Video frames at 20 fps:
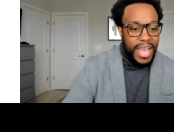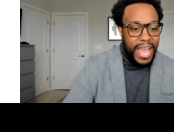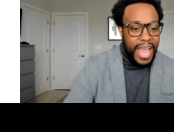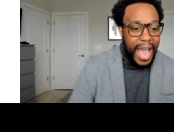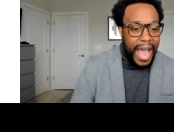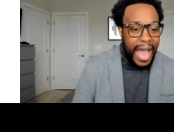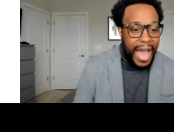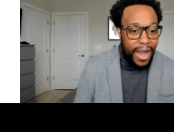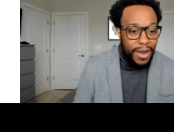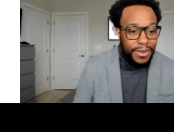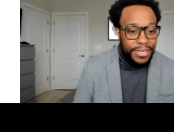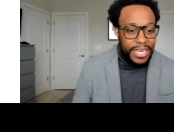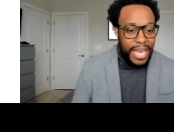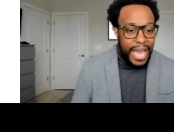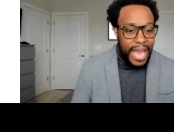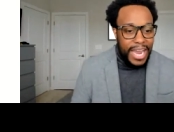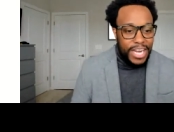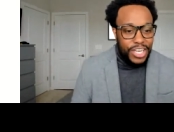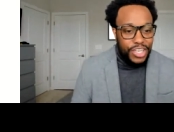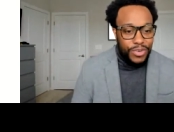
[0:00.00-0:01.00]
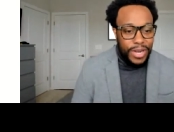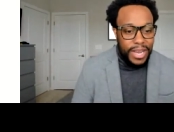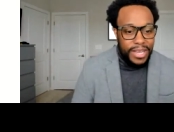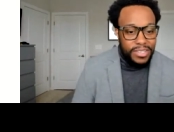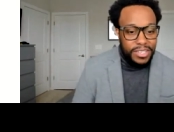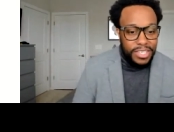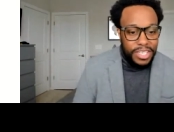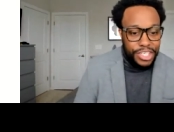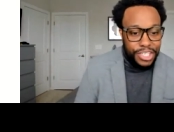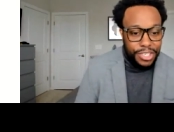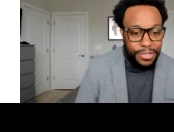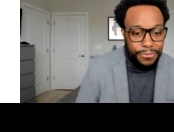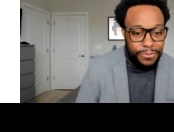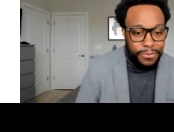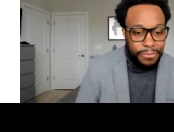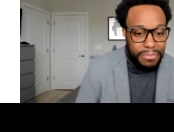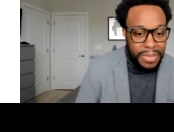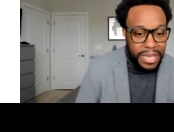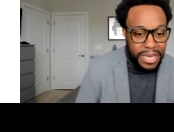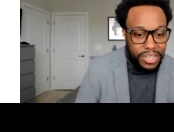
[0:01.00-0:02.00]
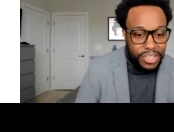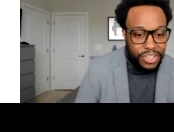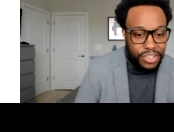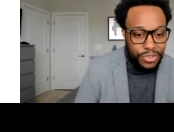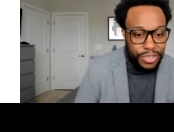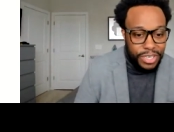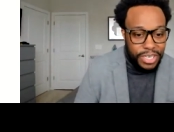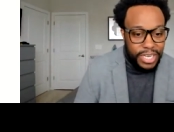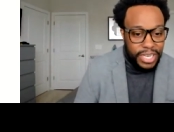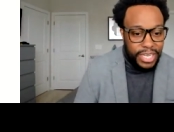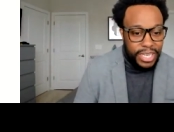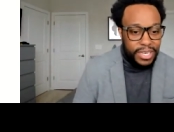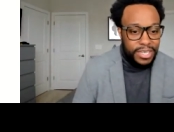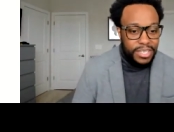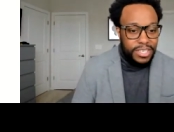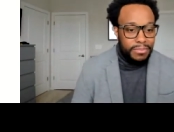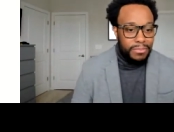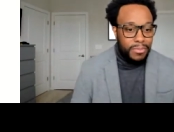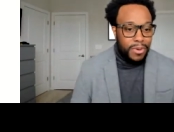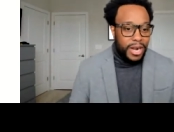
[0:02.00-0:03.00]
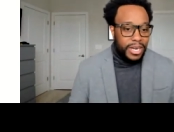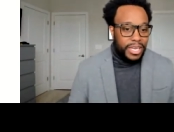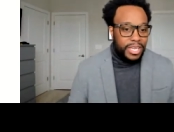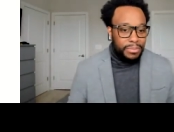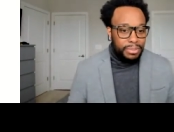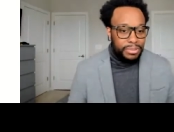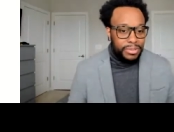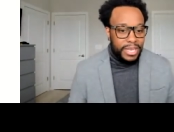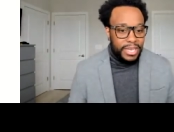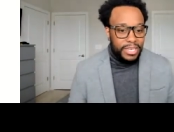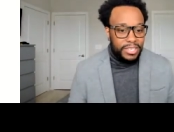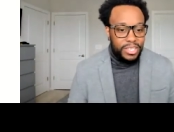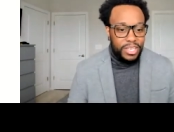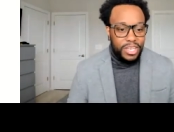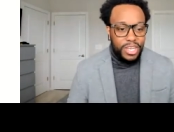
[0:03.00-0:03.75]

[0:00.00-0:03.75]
How did I transition from ministry into marketplace?